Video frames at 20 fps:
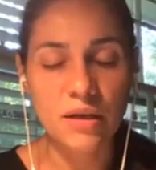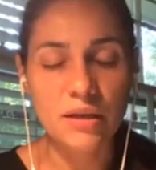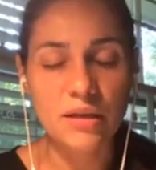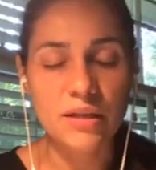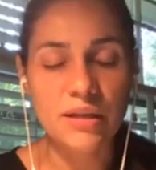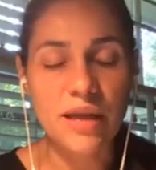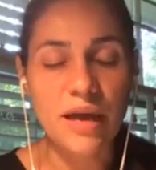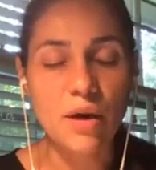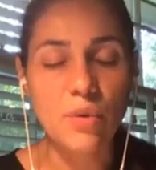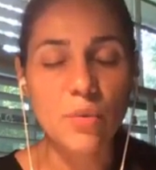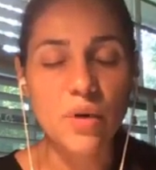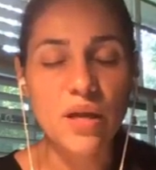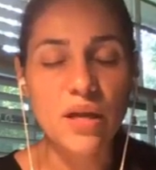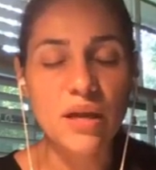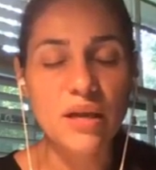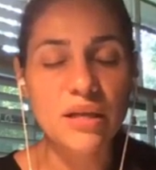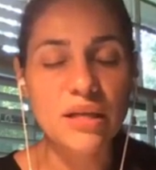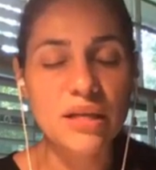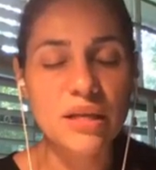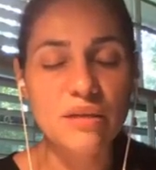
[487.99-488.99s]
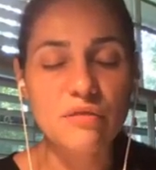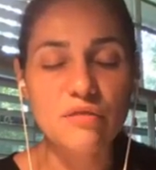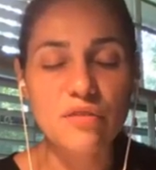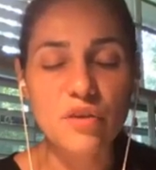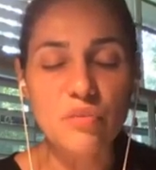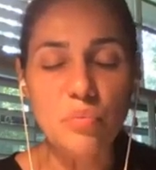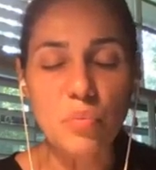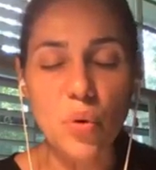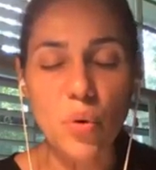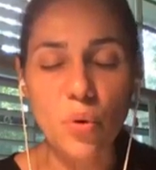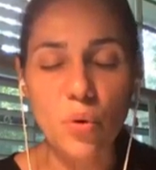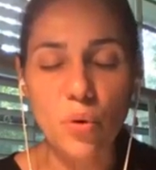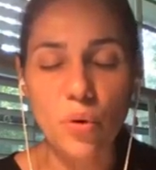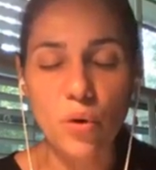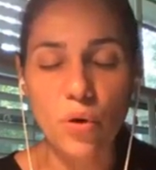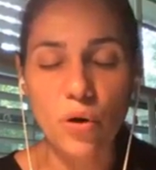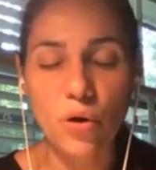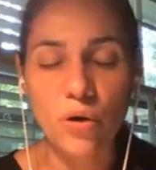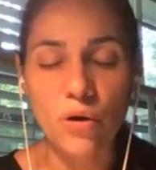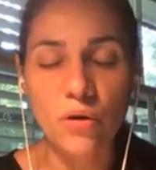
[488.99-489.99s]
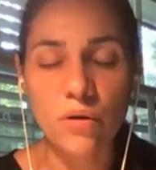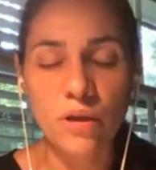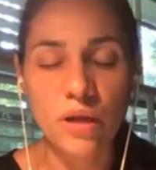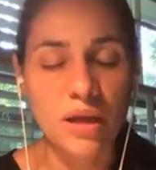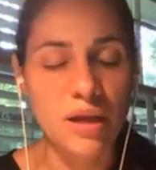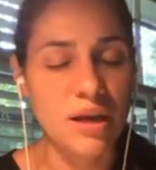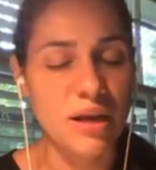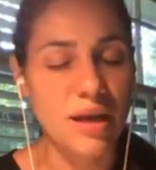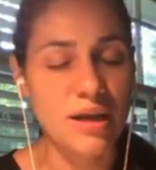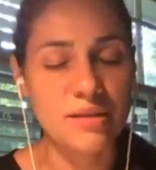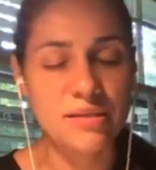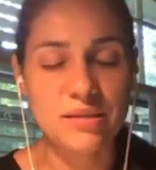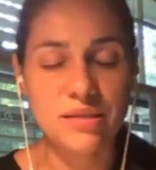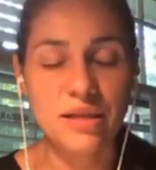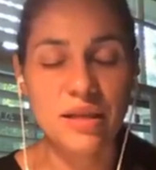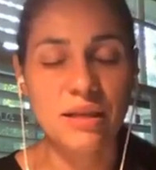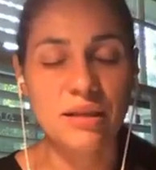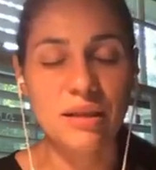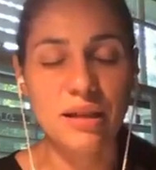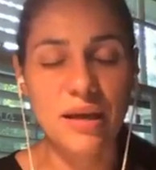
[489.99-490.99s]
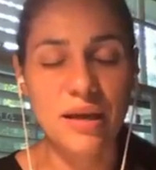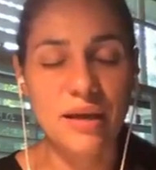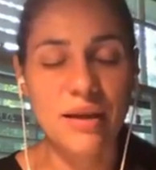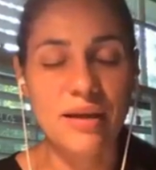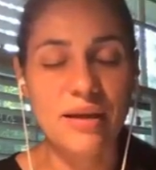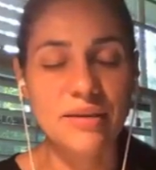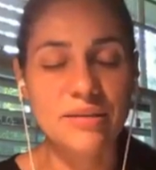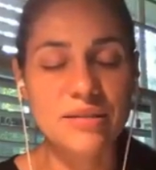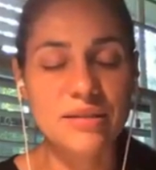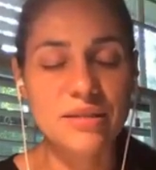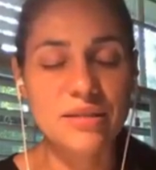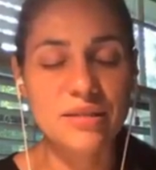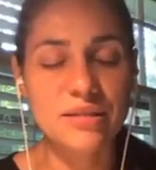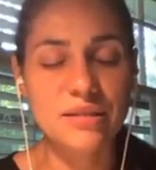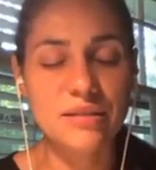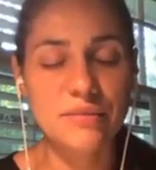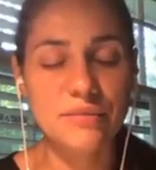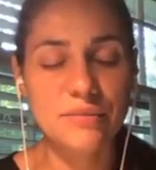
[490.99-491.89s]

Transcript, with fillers: that we are giving more and asking less,